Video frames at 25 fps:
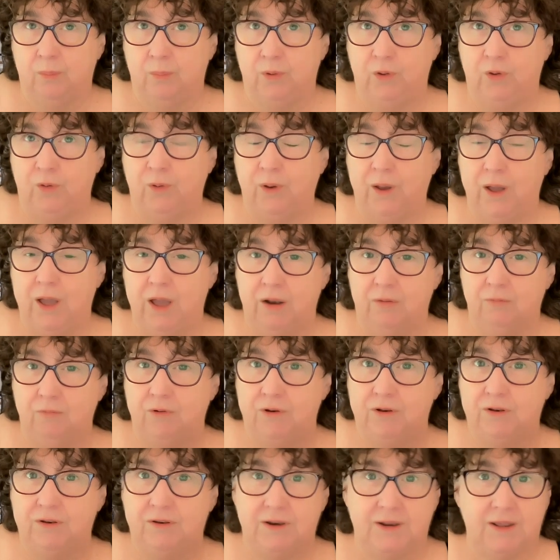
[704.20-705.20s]
you can't
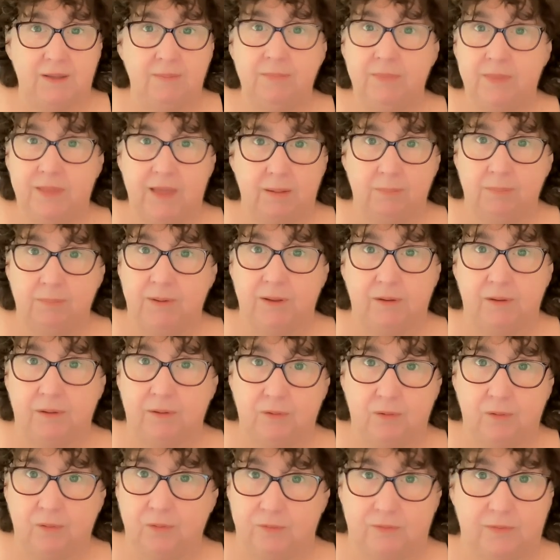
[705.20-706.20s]
redeem that
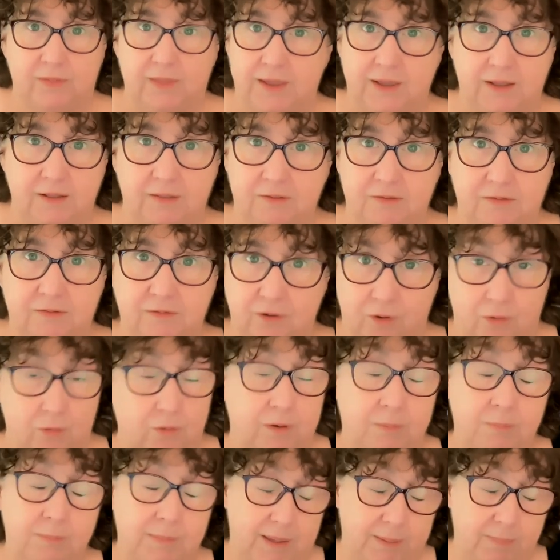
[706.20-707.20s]
because they get
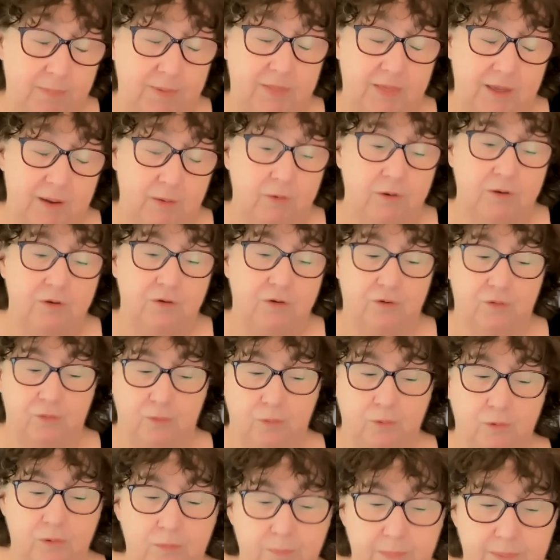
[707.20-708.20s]
stolen. Maybe they were
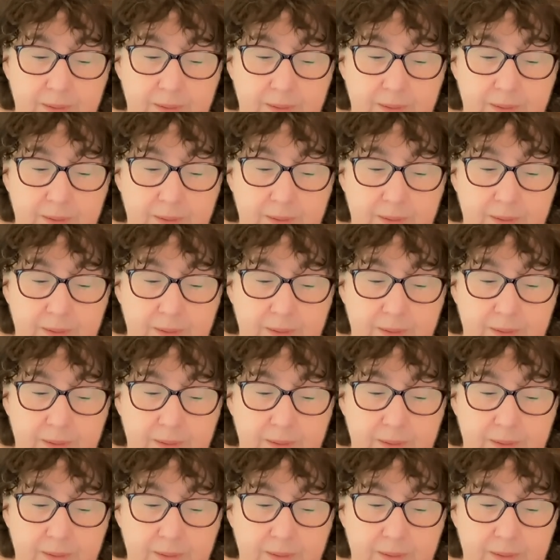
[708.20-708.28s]
insured,